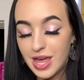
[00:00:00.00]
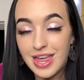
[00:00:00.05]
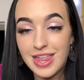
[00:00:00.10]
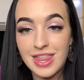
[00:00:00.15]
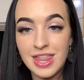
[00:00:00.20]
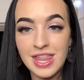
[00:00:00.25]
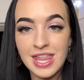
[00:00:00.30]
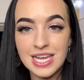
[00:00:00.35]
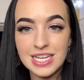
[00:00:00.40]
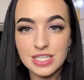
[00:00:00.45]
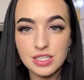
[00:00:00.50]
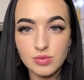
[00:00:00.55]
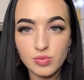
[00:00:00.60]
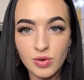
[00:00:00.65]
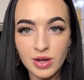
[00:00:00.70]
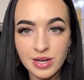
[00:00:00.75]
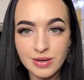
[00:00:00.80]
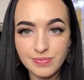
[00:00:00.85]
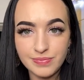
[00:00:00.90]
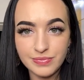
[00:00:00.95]
This
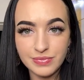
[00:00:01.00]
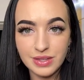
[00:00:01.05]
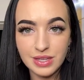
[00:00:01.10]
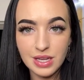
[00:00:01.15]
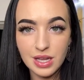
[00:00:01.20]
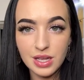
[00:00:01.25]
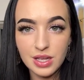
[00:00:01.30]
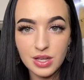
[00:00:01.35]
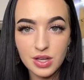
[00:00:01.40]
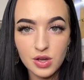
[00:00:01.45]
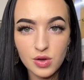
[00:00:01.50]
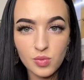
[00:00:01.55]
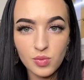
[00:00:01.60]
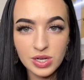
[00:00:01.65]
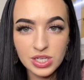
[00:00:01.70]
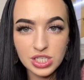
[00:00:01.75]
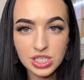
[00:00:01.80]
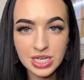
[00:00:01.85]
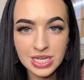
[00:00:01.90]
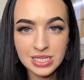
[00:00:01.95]
one,
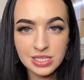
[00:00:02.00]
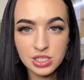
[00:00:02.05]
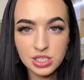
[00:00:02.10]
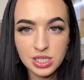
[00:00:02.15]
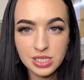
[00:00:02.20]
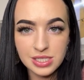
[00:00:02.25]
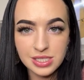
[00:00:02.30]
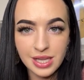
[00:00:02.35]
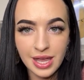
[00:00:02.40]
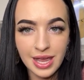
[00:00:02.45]
which is just